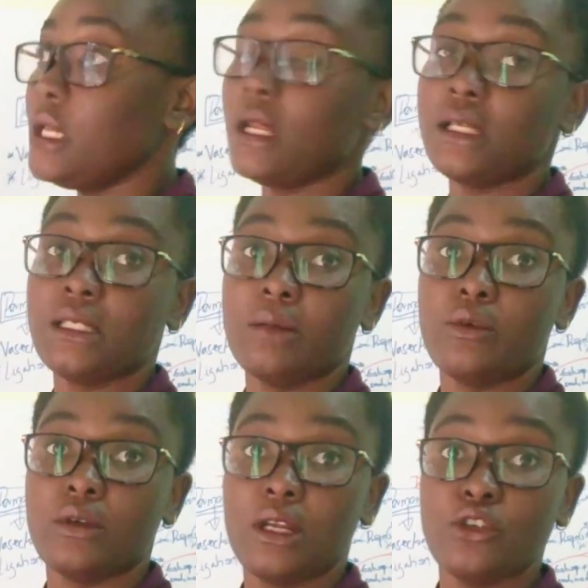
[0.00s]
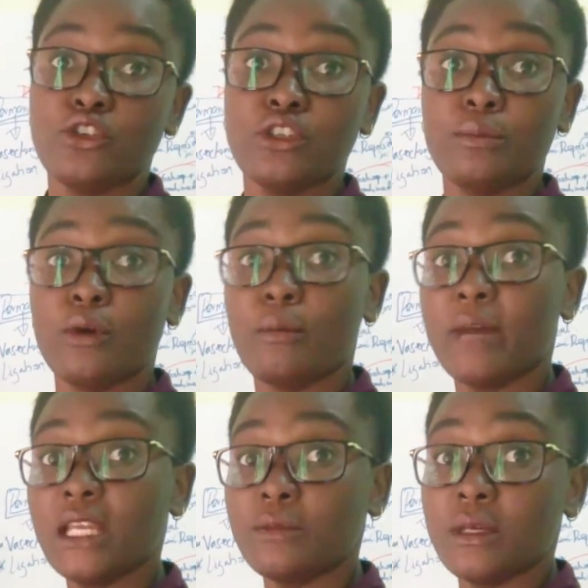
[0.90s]
in a stable relationship or
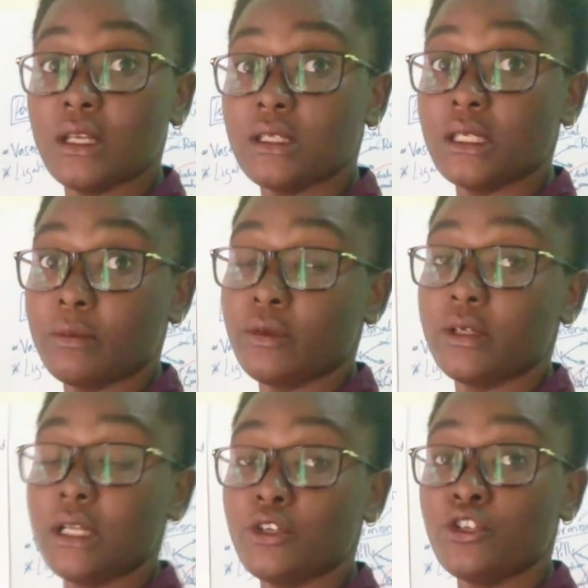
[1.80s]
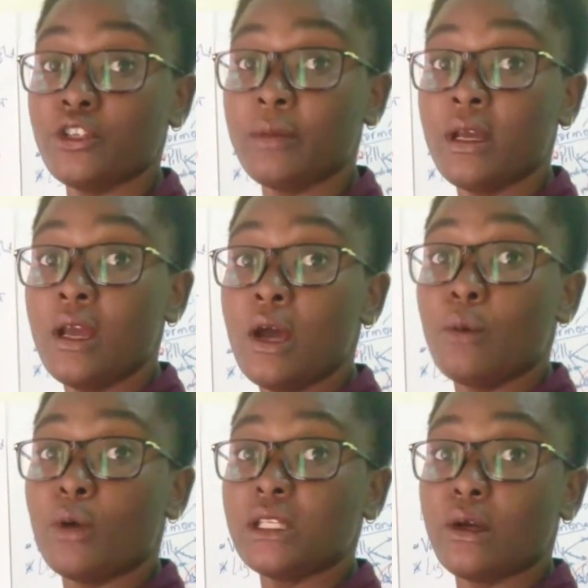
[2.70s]
might be in a stable relationship,
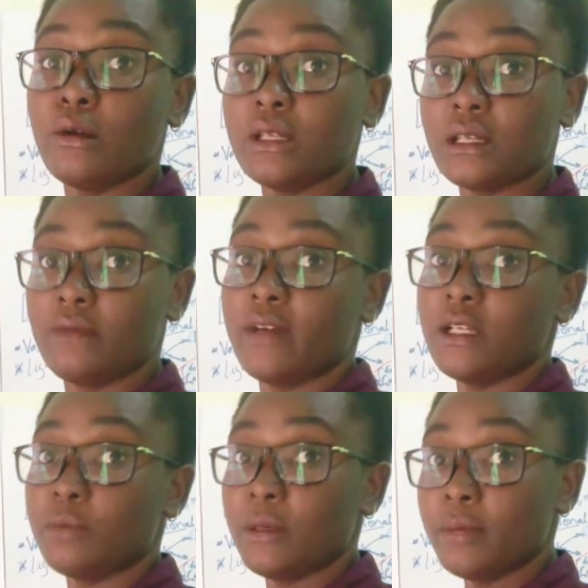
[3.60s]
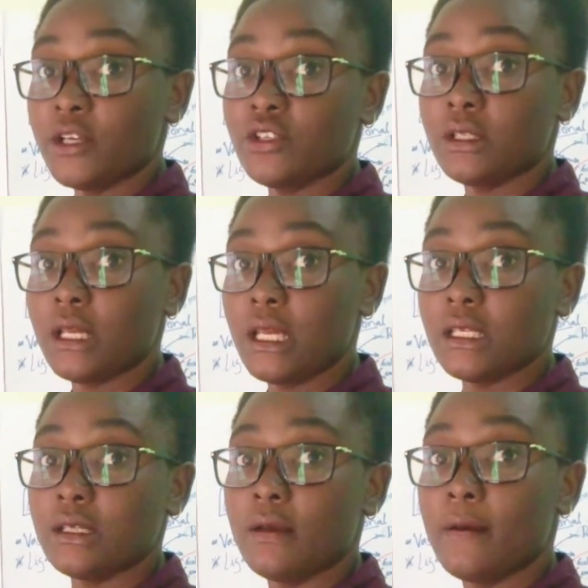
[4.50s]
what I always advise my patient
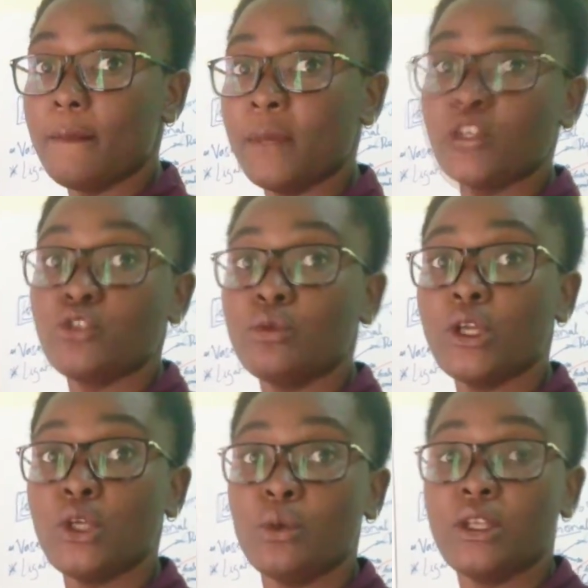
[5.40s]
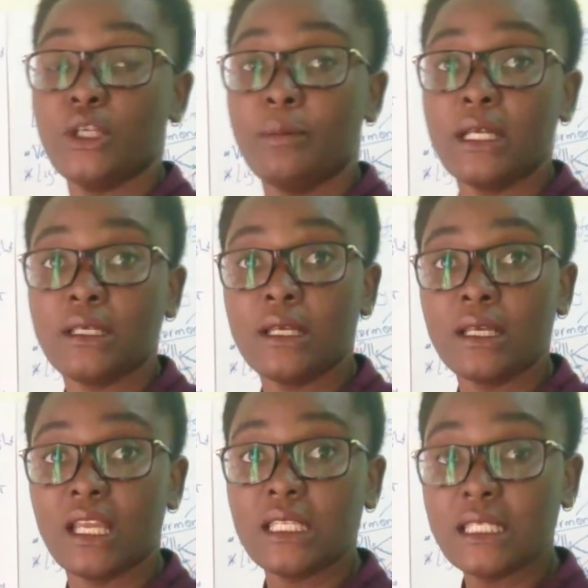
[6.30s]
is make sure you and your
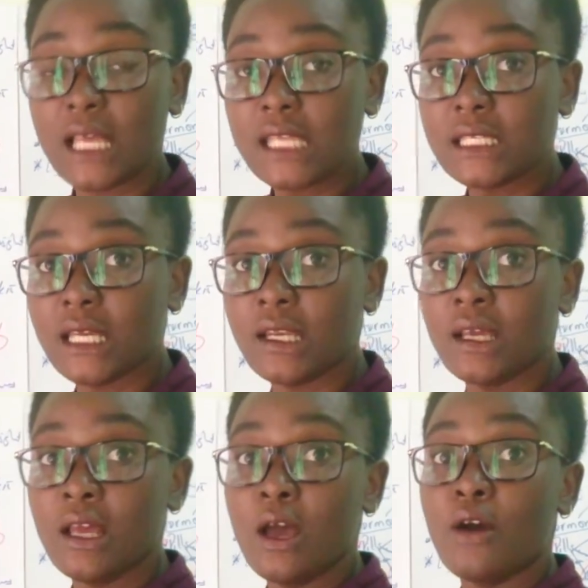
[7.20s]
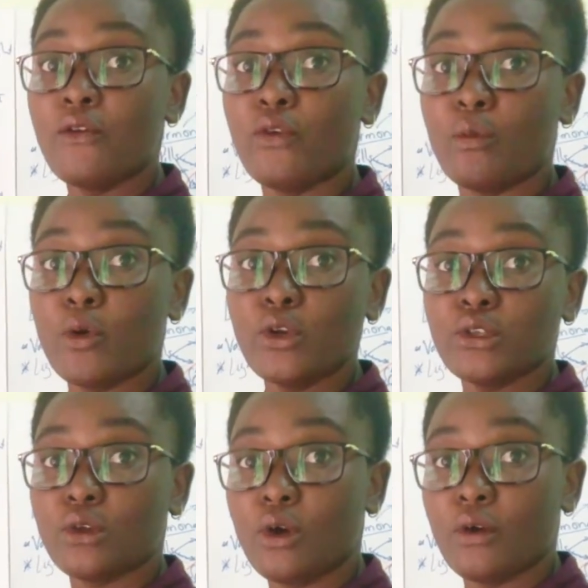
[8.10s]
partner get tested for
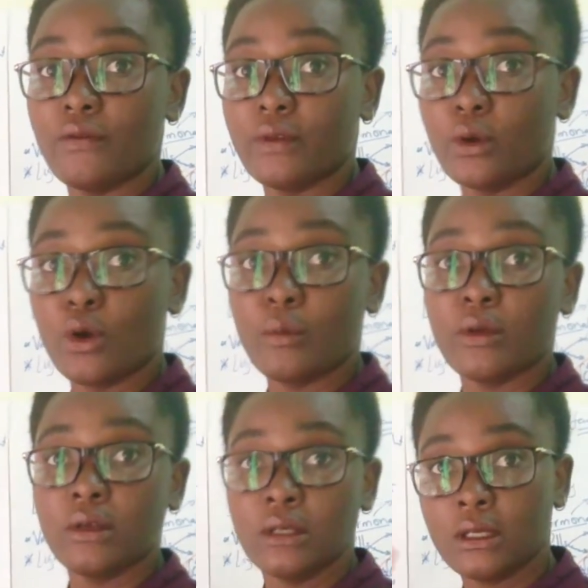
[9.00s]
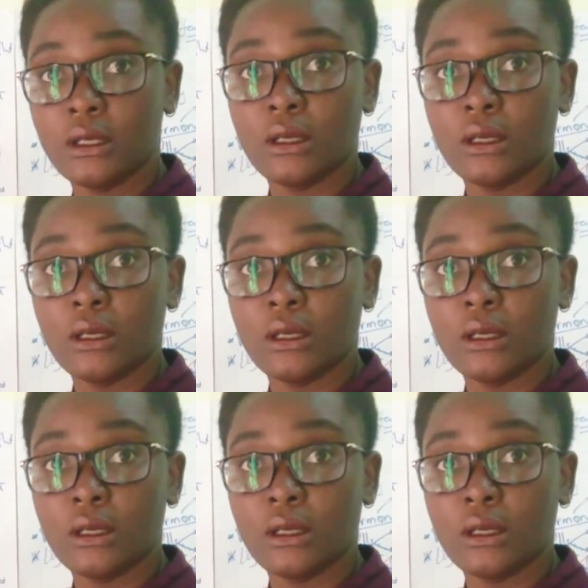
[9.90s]
most of the common